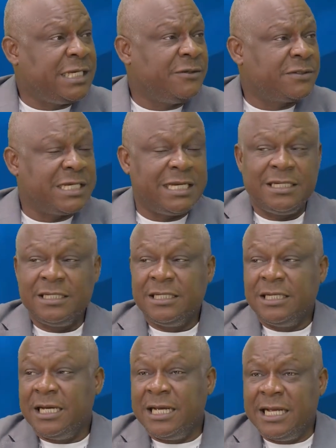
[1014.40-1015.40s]
In the genocide.
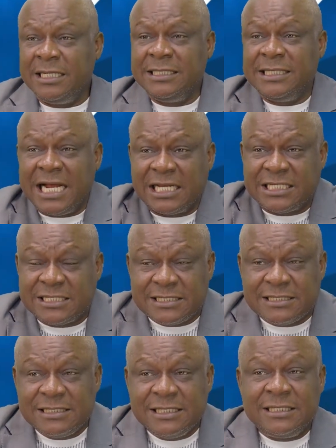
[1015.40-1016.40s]
And in
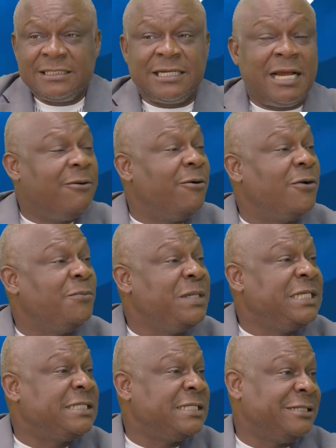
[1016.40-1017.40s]
that town hall
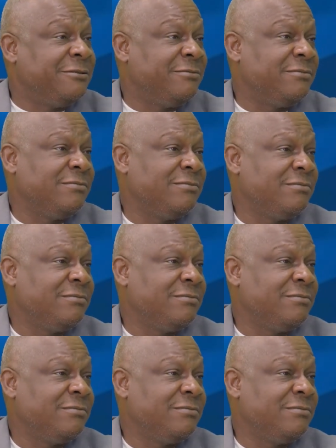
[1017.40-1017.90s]
meeting,